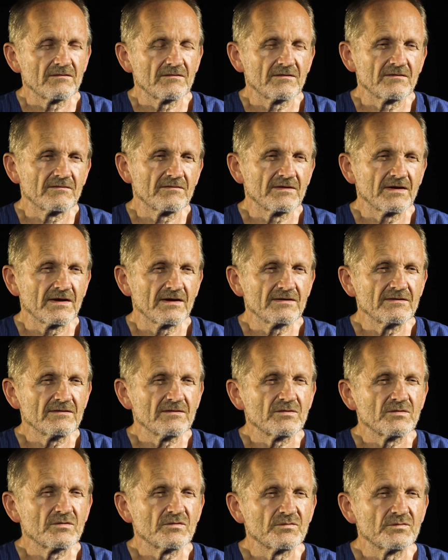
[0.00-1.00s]

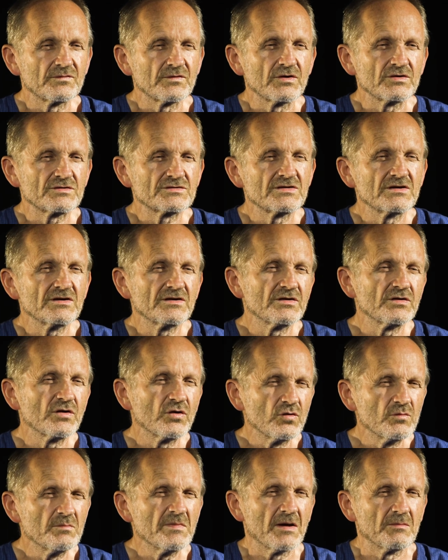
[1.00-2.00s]
Then virtually
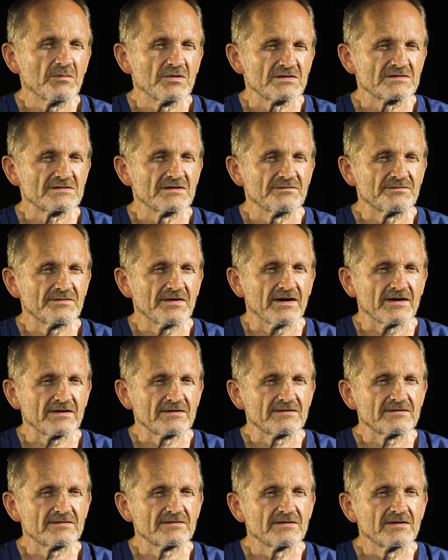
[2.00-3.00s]
no mammals, in
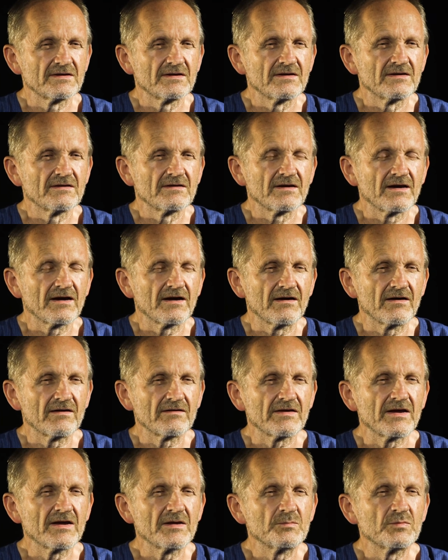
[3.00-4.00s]
fact, are
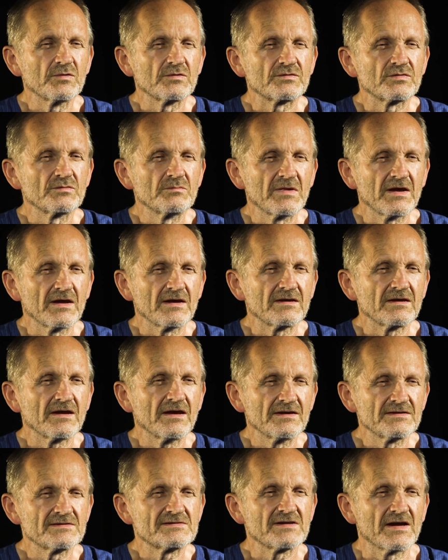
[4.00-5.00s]
able to make
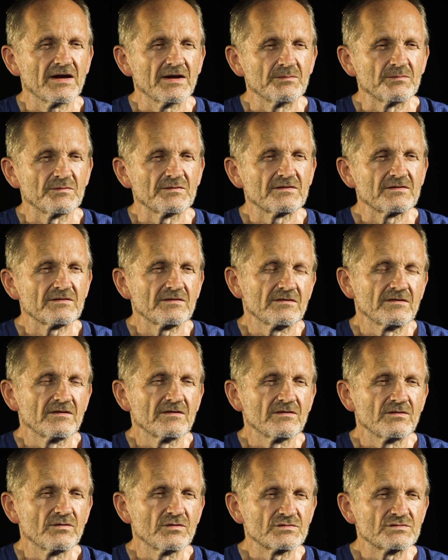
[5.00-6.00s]
enzymes
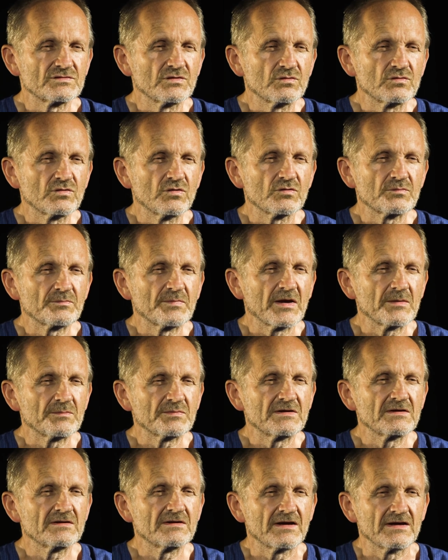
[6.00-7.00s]
or so-called
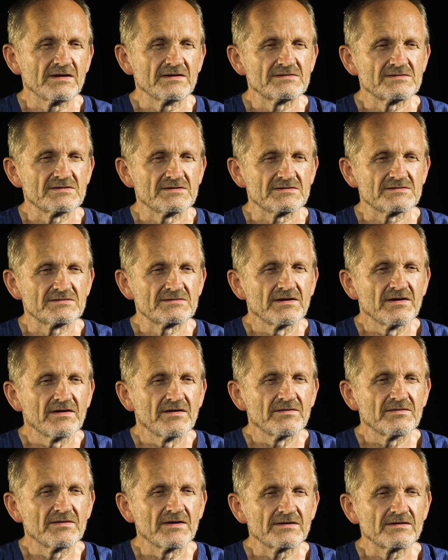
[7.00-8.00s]
peptidases
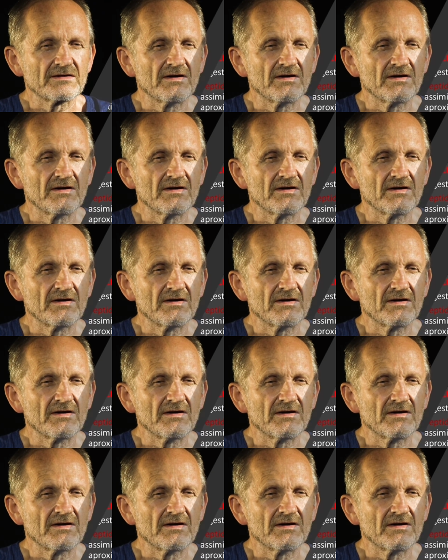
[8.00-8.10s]
that